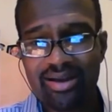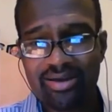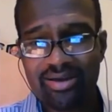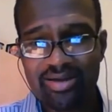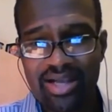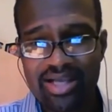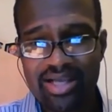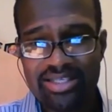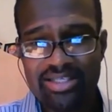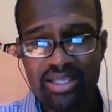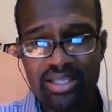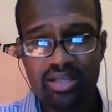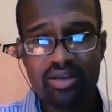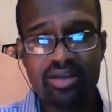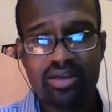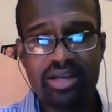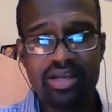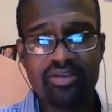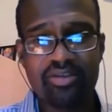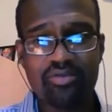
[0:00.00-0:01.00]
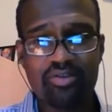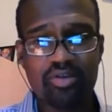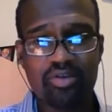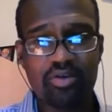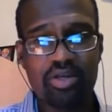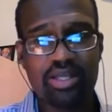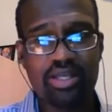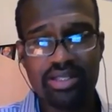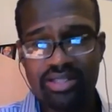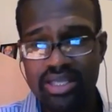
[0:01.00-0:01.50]
Guys, thank you guys for
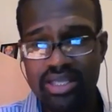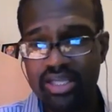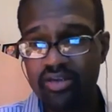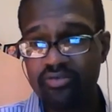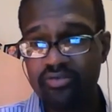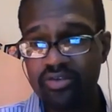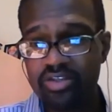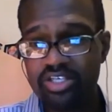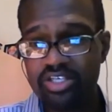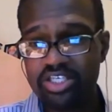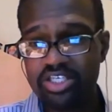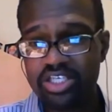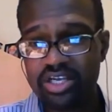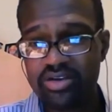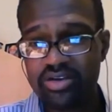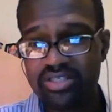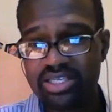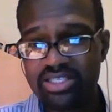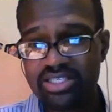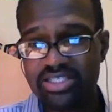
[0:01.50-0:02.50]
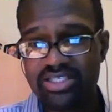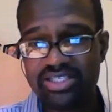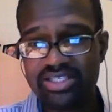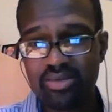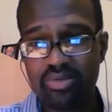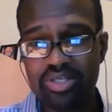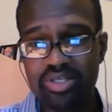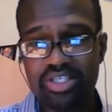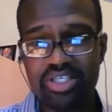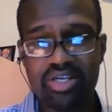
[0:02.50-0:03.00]
joining. Thank you for the shares. I see some
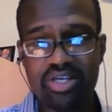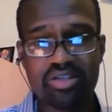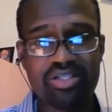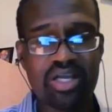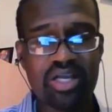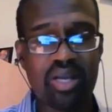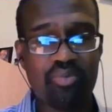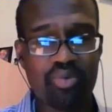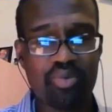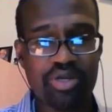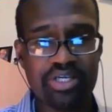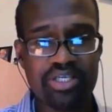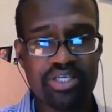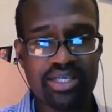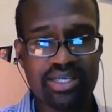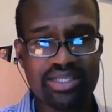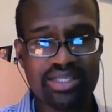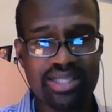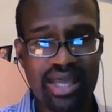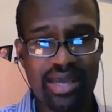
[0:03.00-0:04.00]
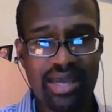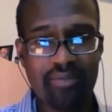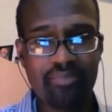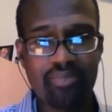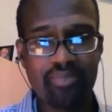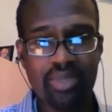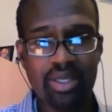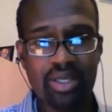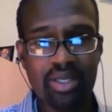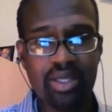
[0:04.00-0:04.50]
of the shares. I appreciate that.
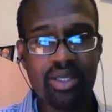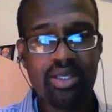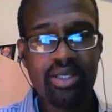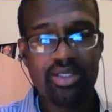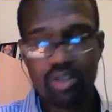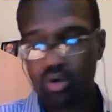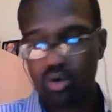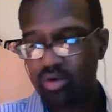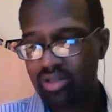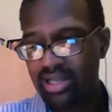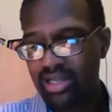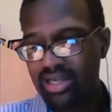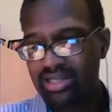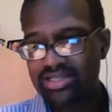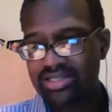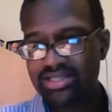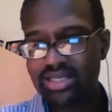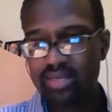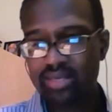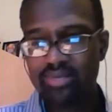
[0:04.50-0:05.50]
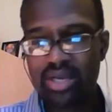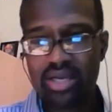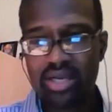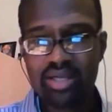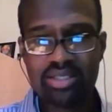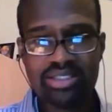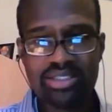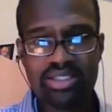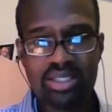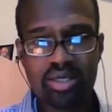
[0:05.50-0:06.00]
So like I said, I'm not going
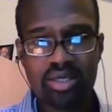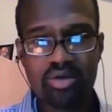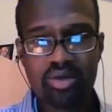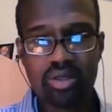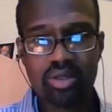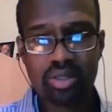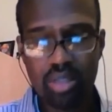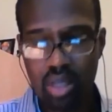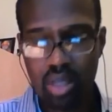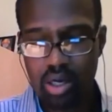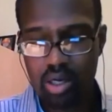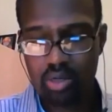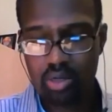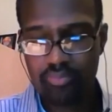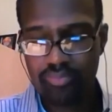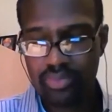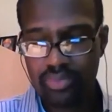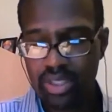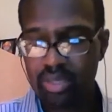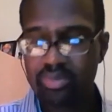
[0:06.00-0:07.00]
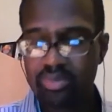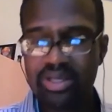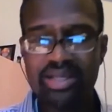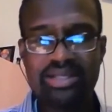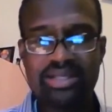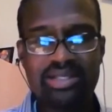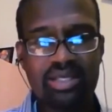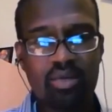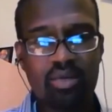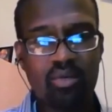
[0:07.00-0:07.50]
to stay on here long, but I
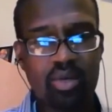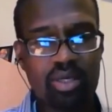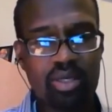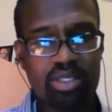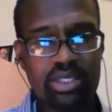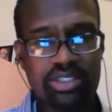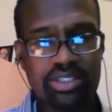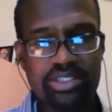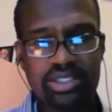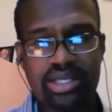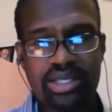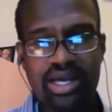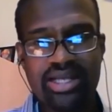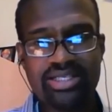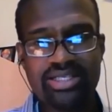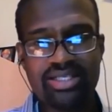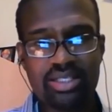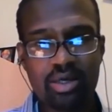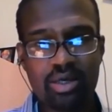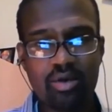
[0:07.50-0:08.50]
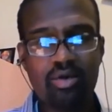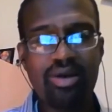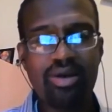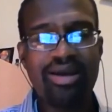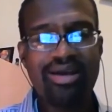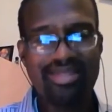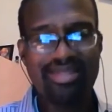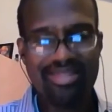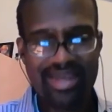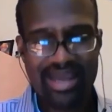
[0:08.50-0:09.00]
did want to let you guys know
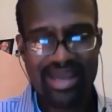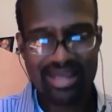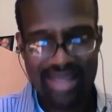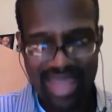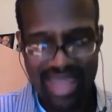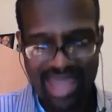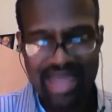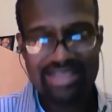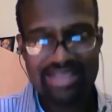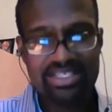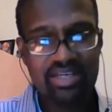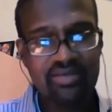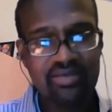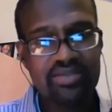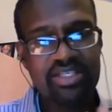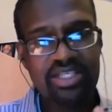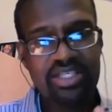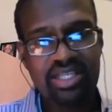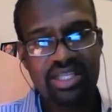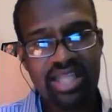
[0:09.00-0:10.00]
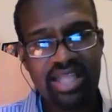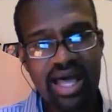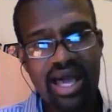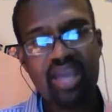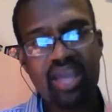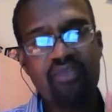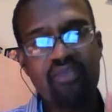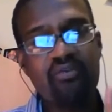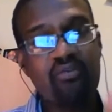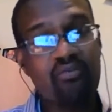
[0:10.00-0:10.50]
that as of
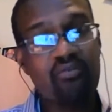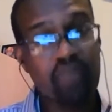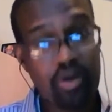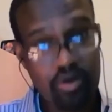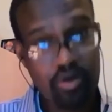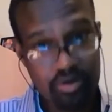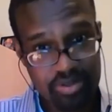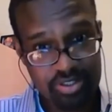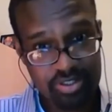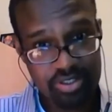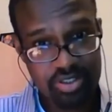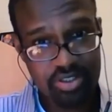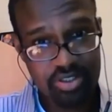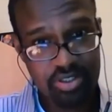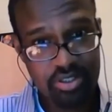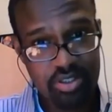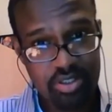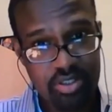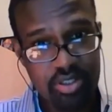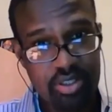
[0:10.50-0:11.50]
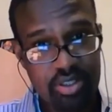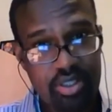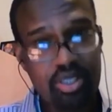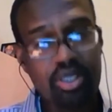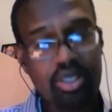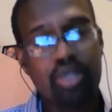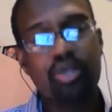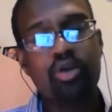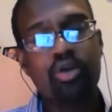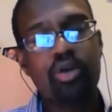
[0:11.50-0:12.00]
July 1st,
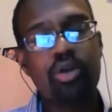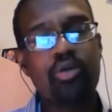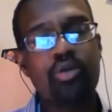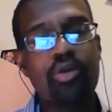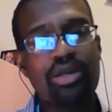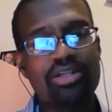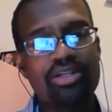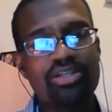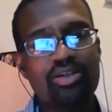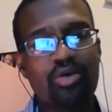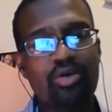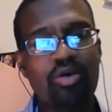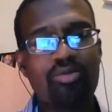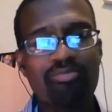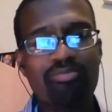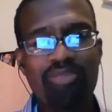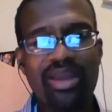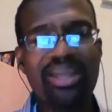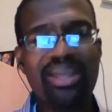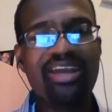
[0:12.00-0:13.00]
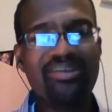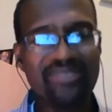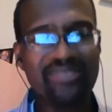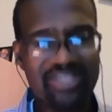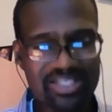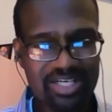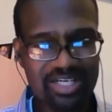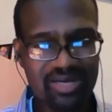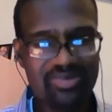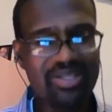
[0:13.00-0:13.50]
your credit score may have
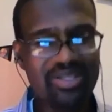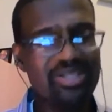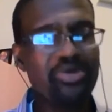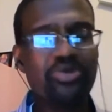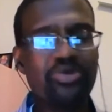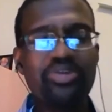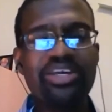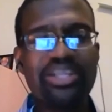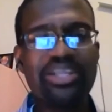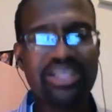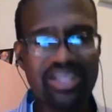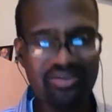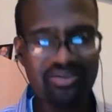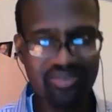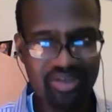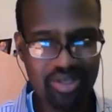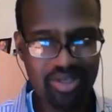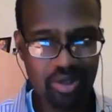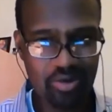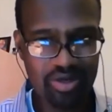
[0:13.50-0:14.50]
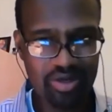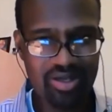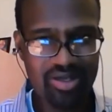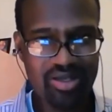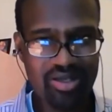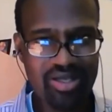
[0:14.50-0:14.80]
jumped and you didn't even know it,